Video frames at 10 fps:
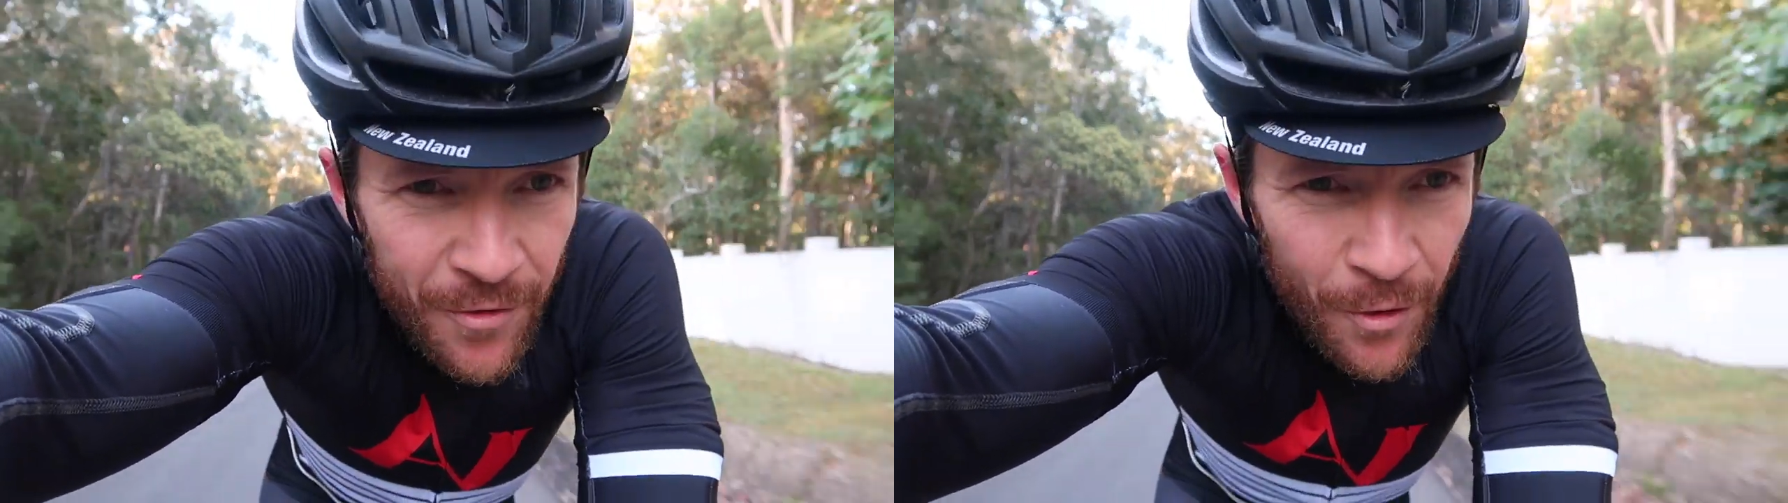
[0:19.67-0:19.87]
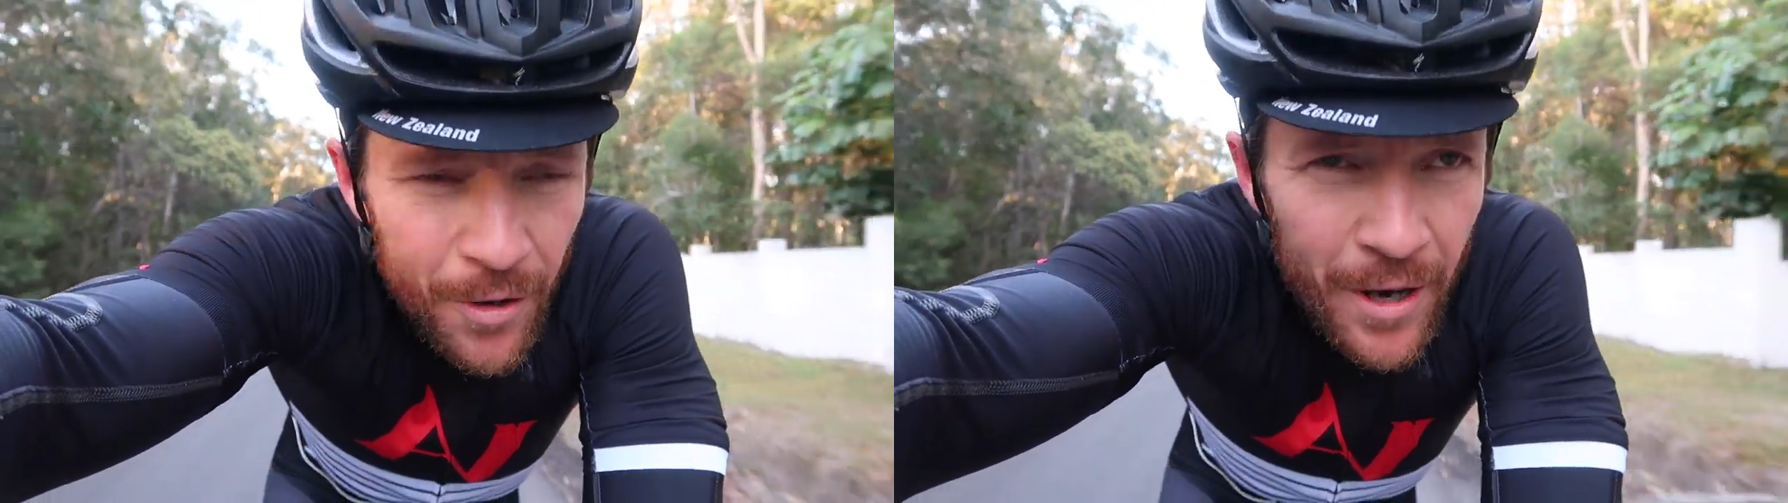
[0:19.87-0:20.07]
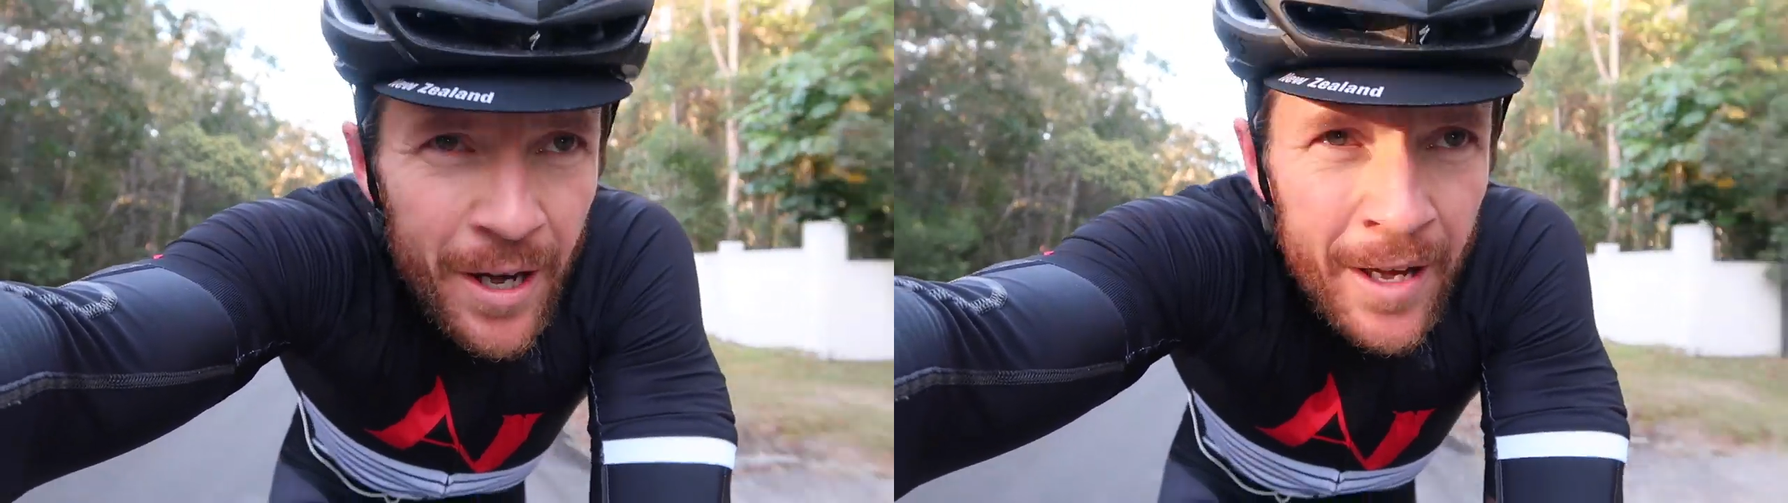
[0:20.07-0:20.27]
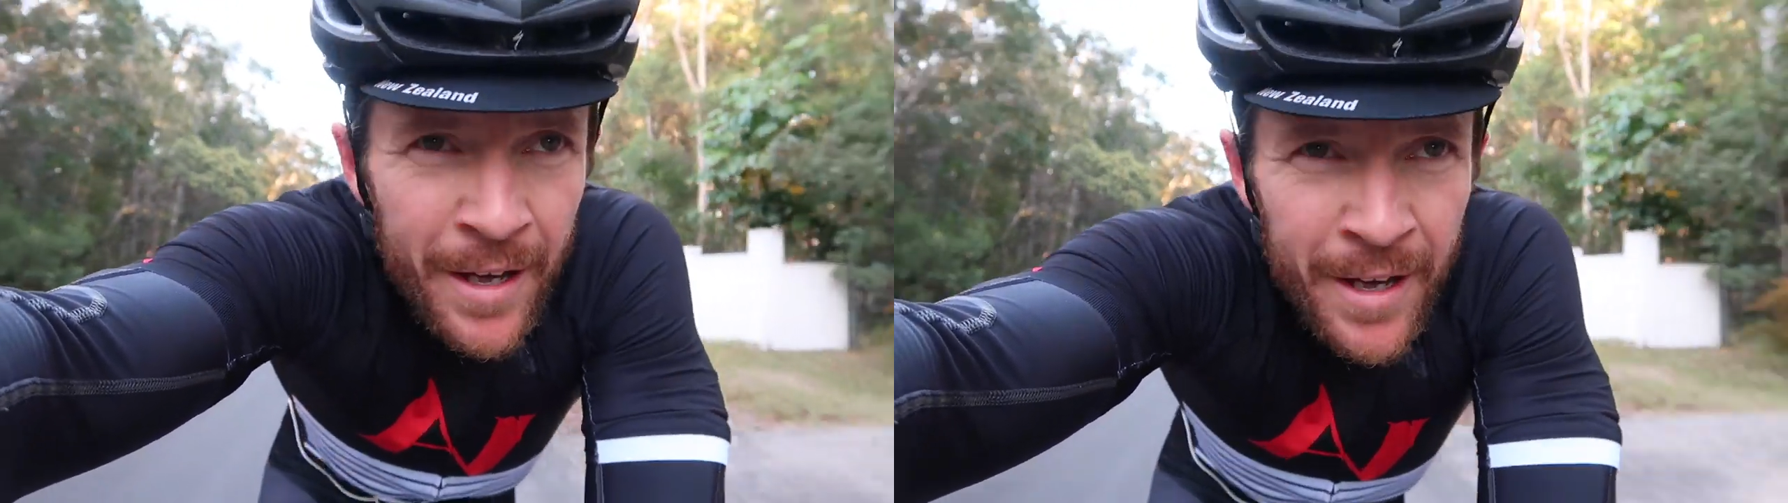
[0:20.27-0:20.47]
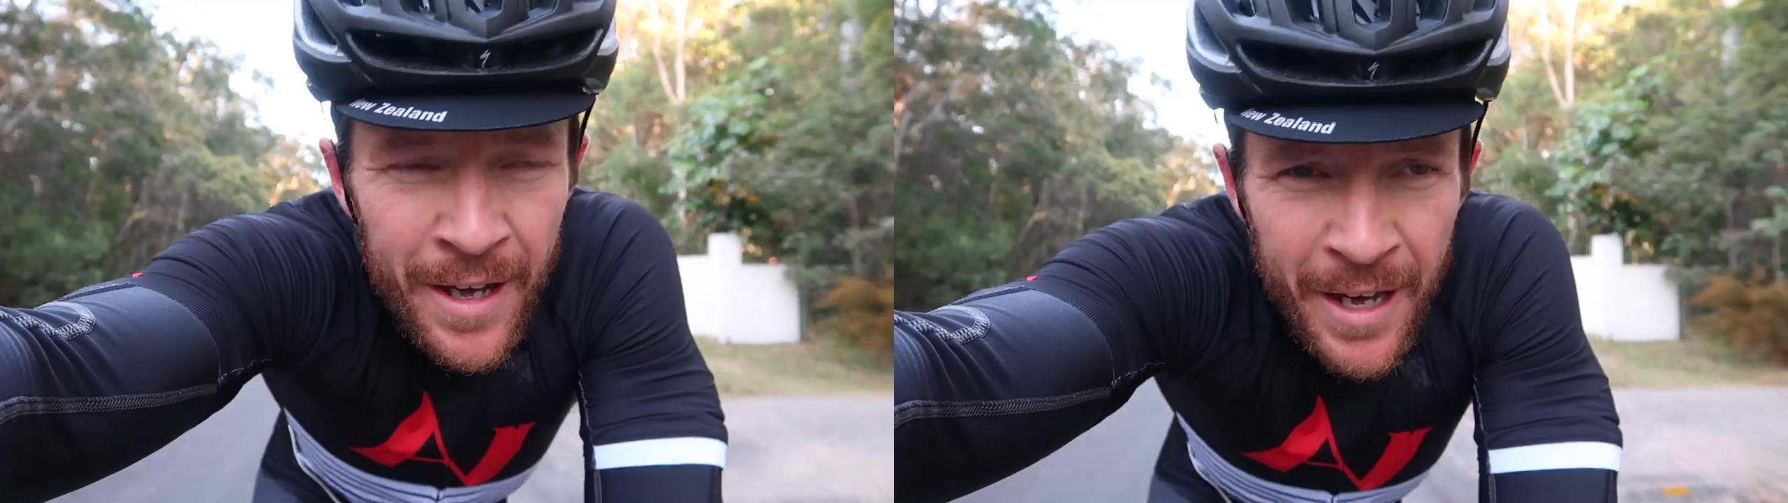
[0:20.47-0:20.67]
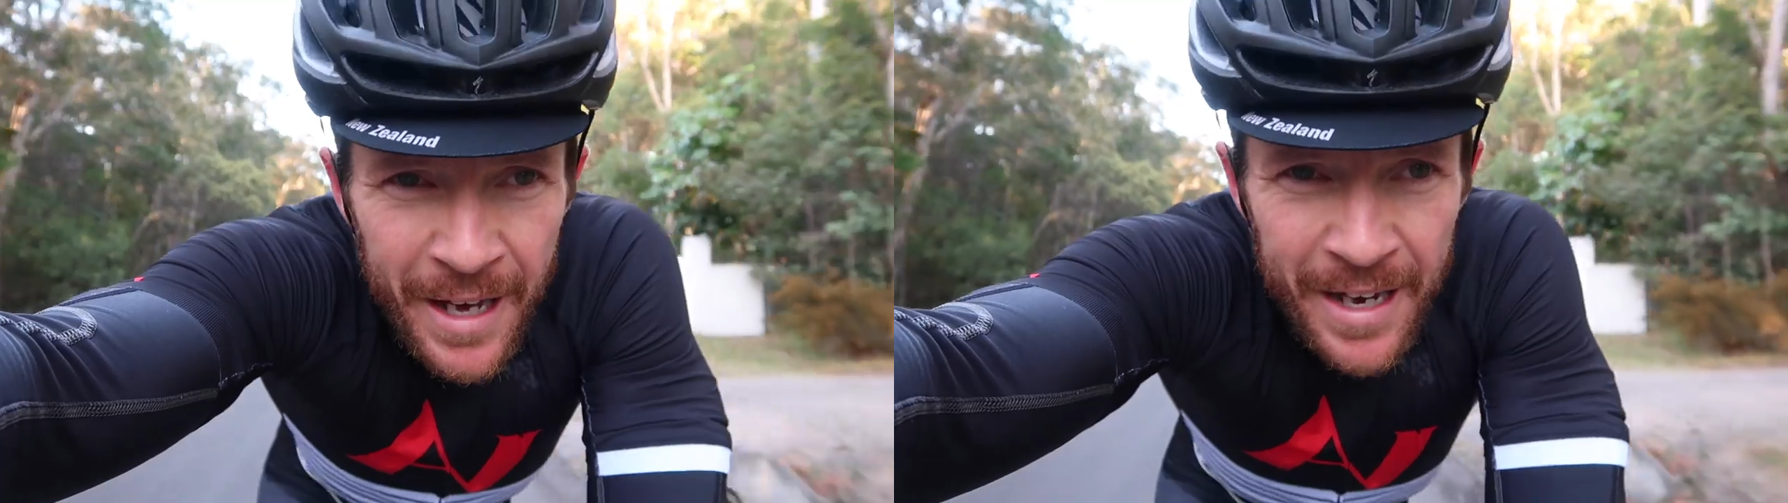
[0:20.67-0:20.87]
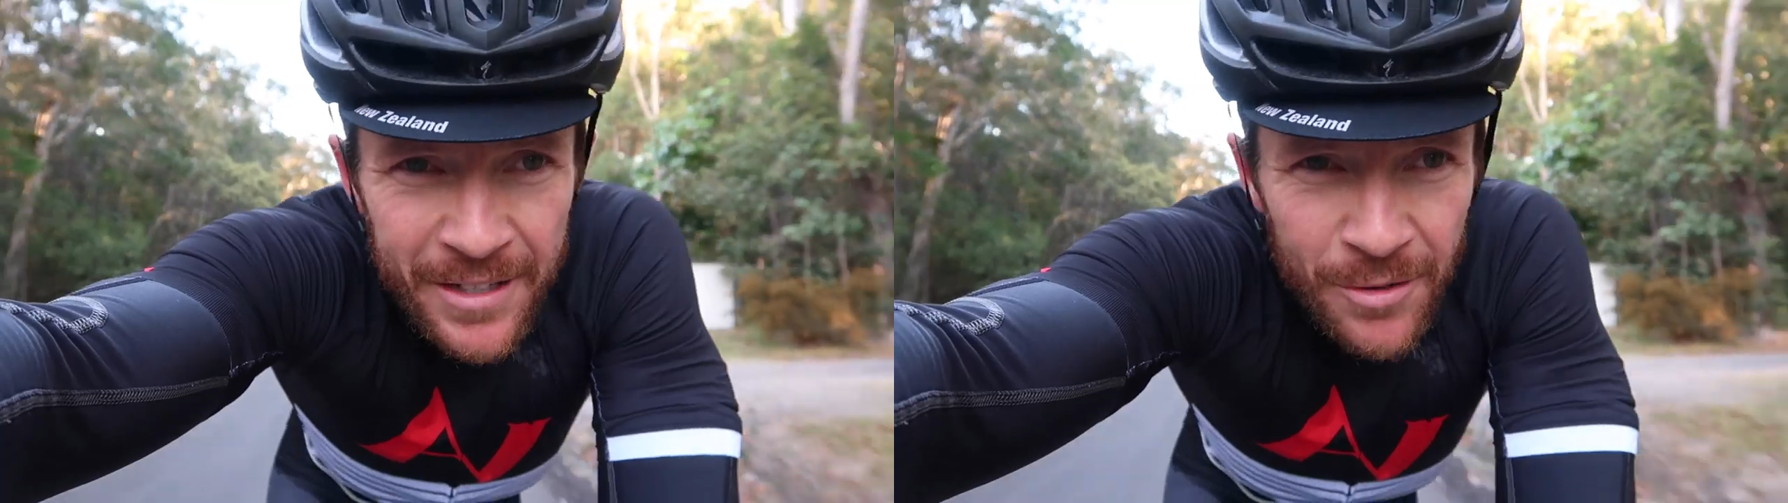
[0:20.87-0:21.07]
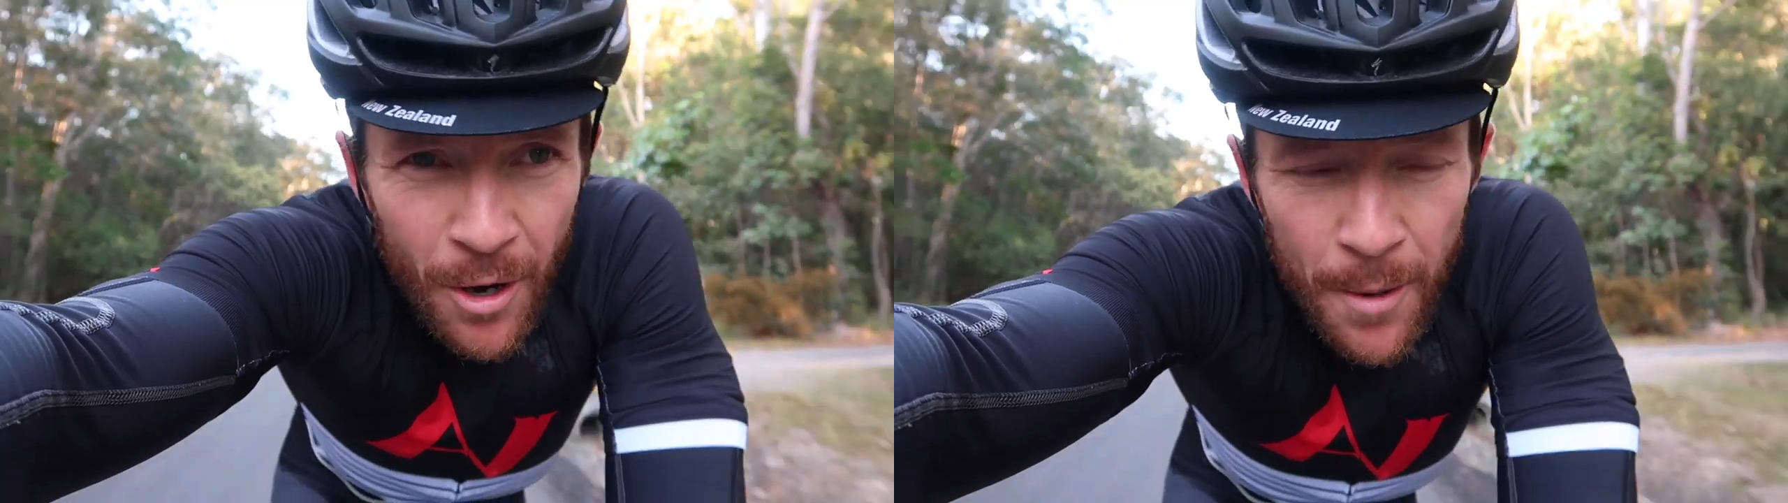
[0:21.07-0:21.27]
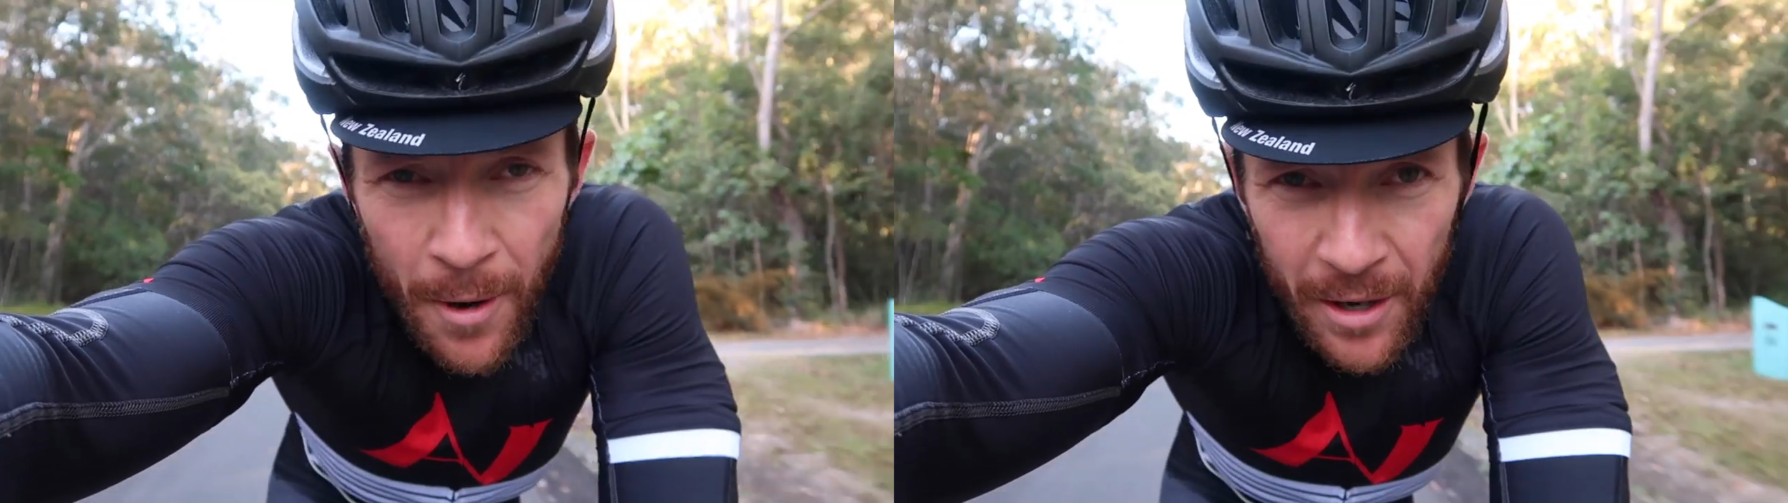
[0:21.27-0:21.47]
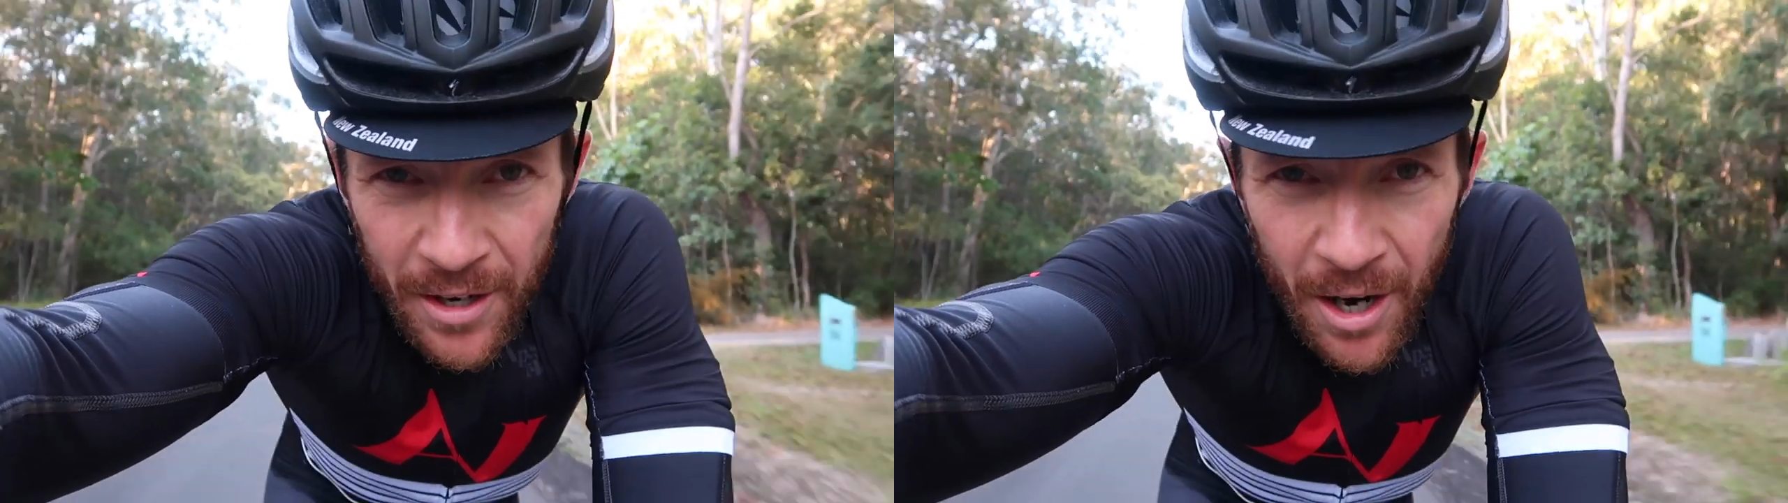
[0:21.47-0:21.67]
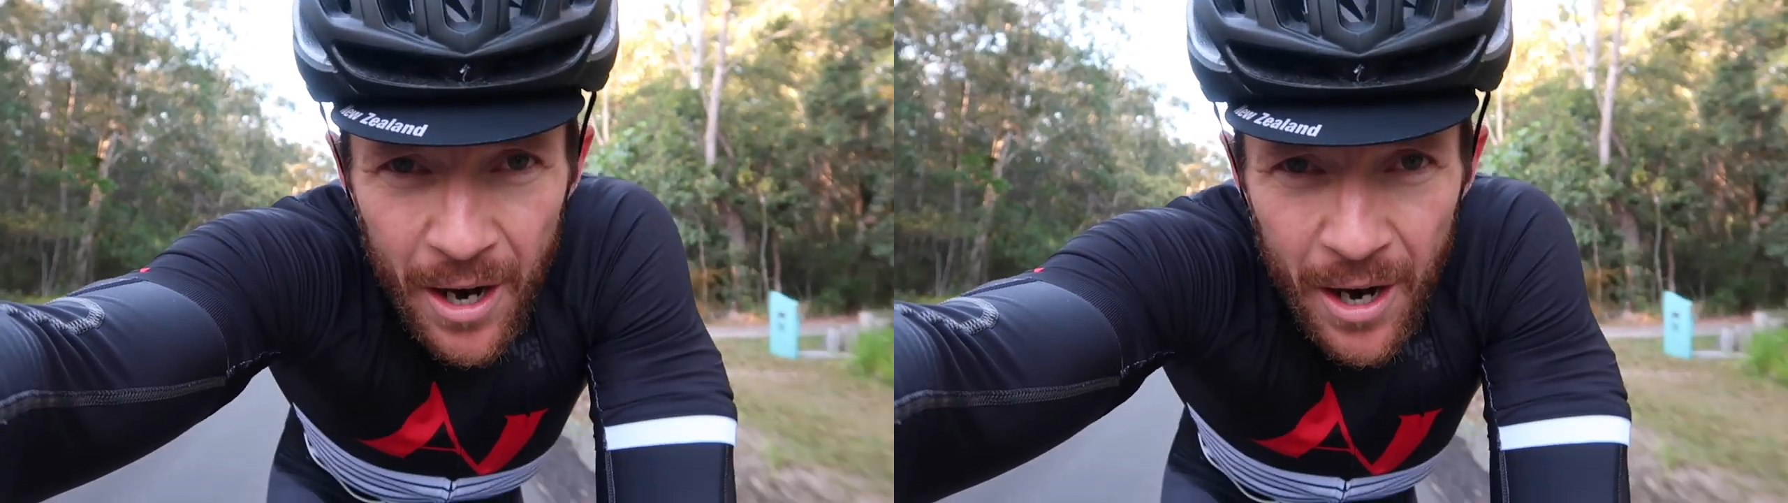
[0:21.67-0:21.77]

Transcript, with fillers: for is a road bike that